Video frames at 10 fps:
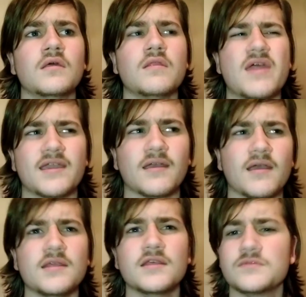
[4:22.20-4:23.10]
it
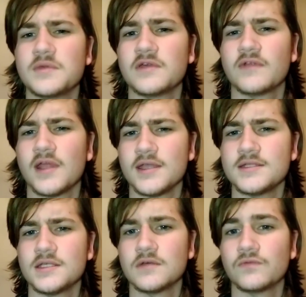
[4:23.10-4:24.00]
kind of gives me an
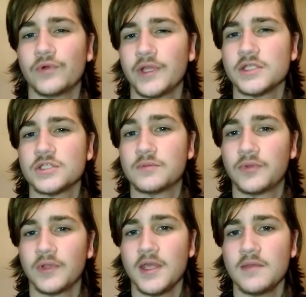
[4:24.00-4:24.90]
idea of what I should
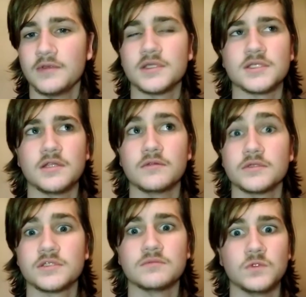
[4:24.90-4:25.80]
play, because I know there's
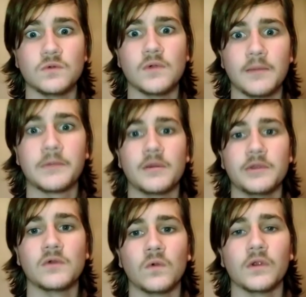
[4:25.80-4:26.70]
some new
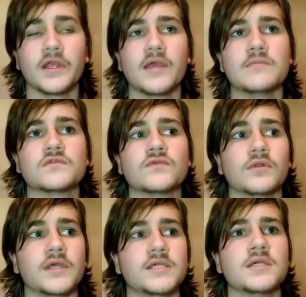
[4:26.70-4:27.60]
upcoming horror games for
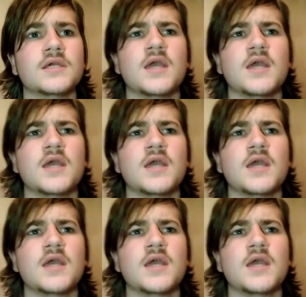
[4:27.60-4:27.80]
like